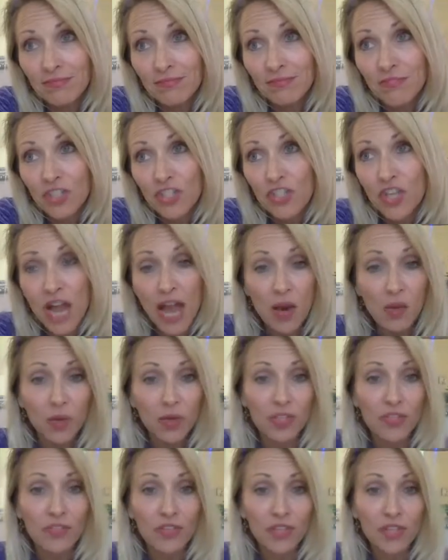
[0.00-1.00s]
shy
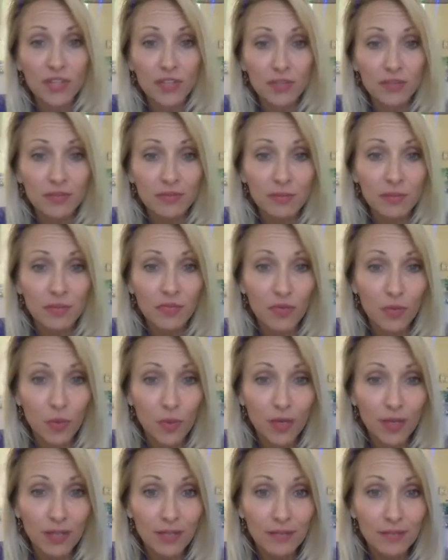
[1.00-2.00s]
worked for you
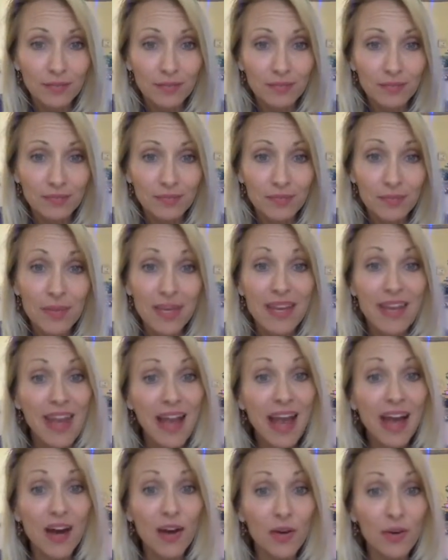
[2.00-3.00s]
before, but
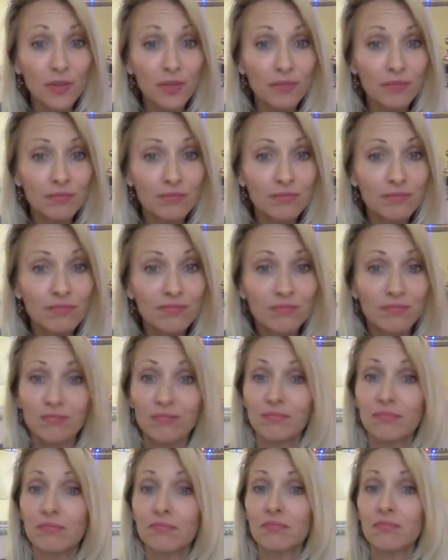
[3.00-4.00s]
now
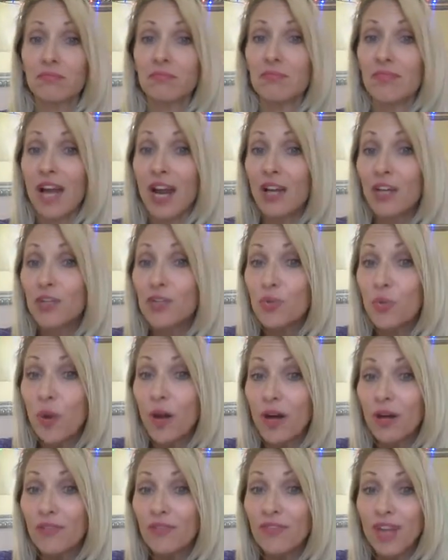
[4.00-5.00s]
you're
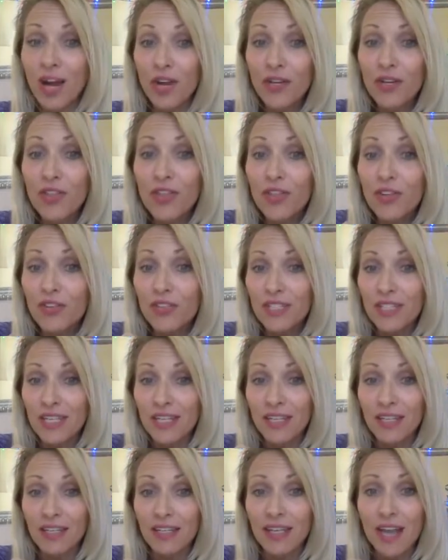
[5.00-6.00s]
12, now you're
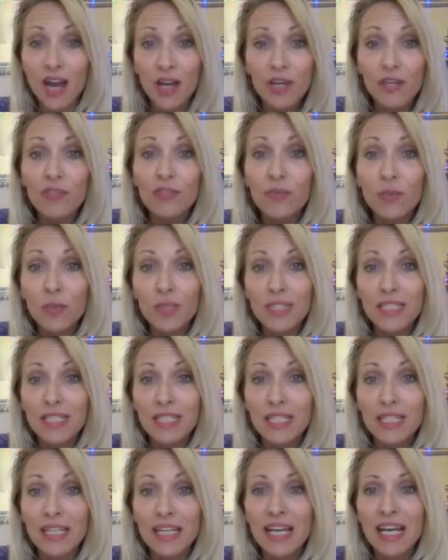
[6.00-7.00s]
13, now you're
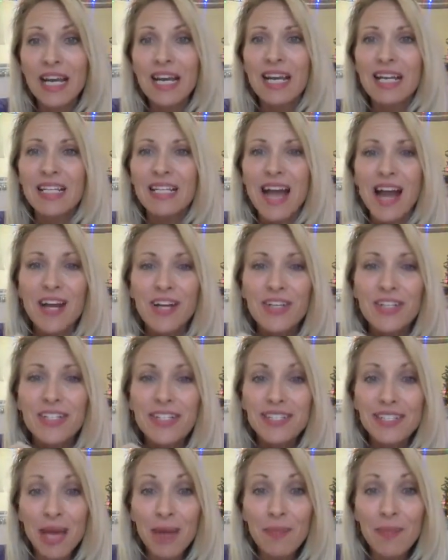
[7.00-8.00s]
14. Now you're
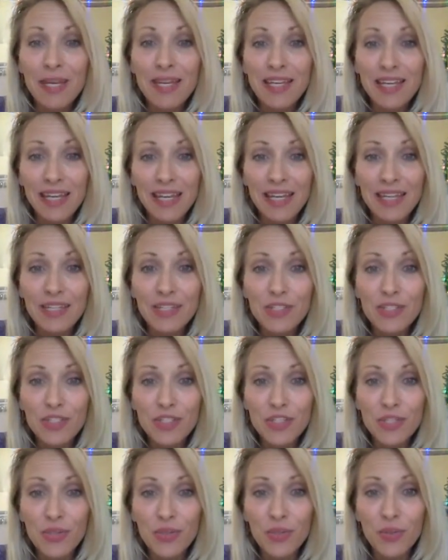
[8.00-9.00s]
stepping
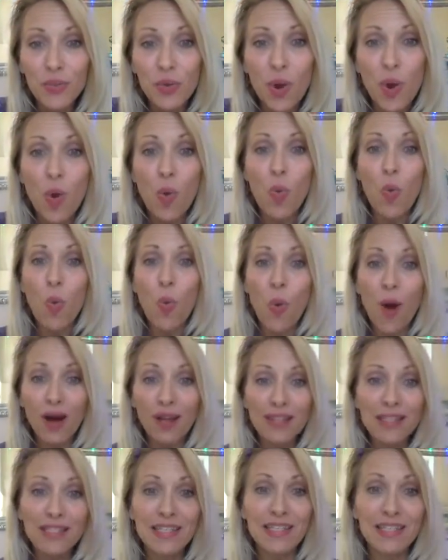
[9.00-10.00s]
into
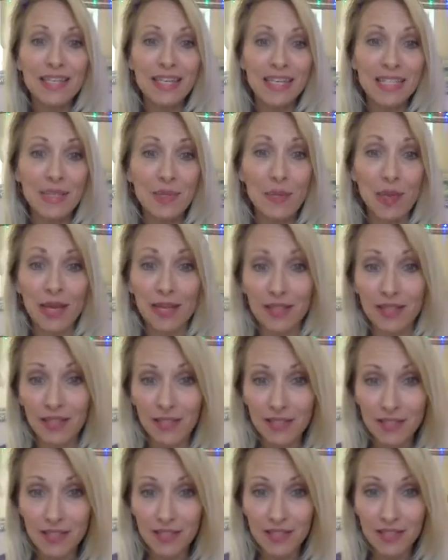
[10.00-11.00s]
wanting
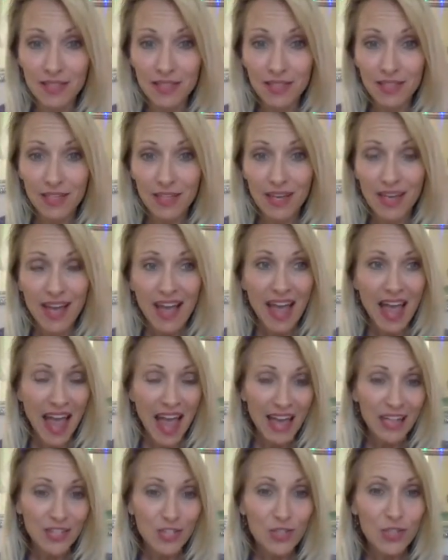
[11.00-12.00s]
independence.
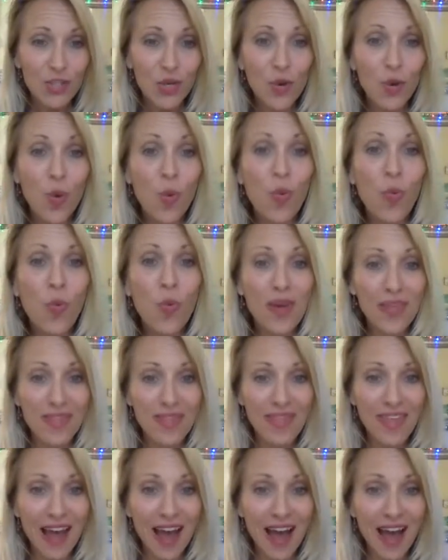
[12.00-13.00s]
And so with
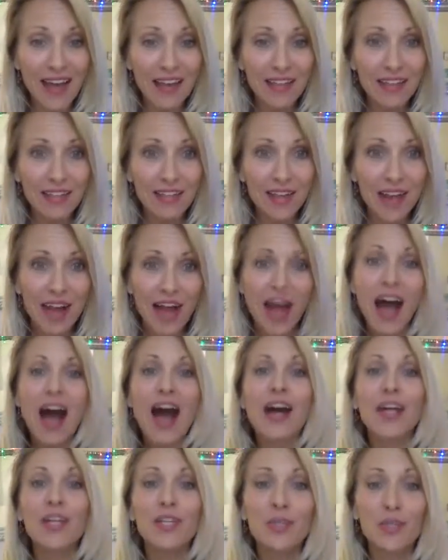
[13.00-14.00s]
that,
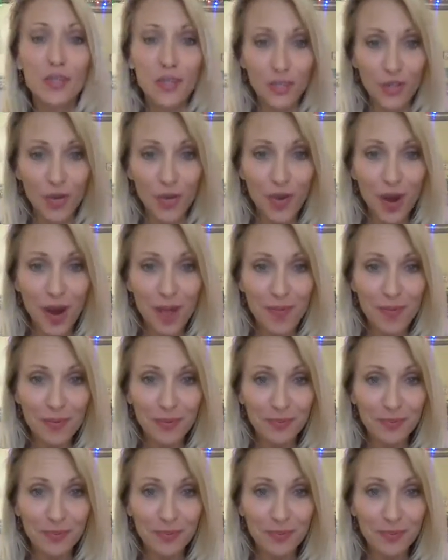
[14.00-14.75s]
how do you show up?